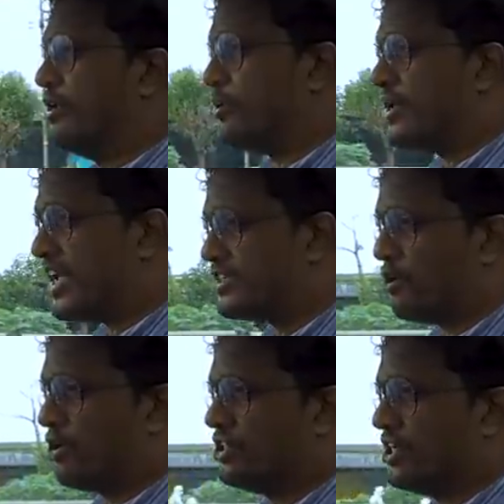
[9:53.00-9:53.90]
to a nice
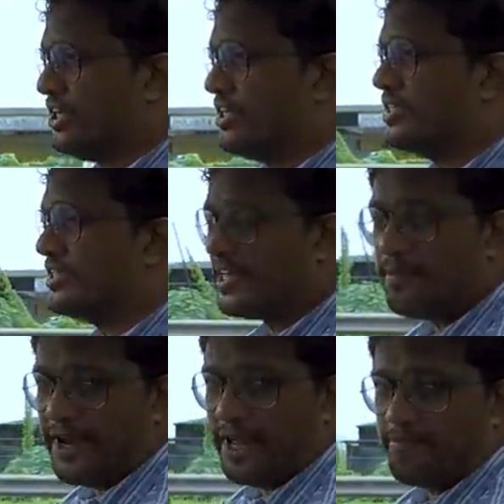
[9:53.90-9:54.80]
long journey
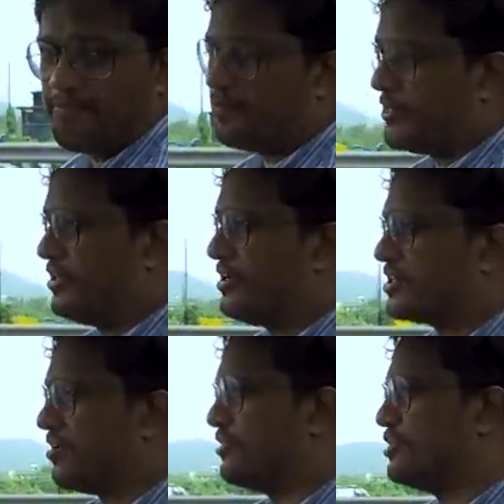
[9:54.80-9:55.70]
someday in the Discovery